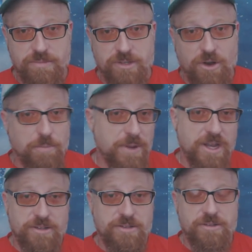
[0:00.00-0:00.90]

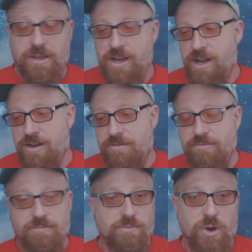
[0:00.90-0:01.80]
opiates
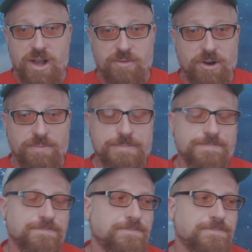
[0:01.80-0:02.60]
and whatever.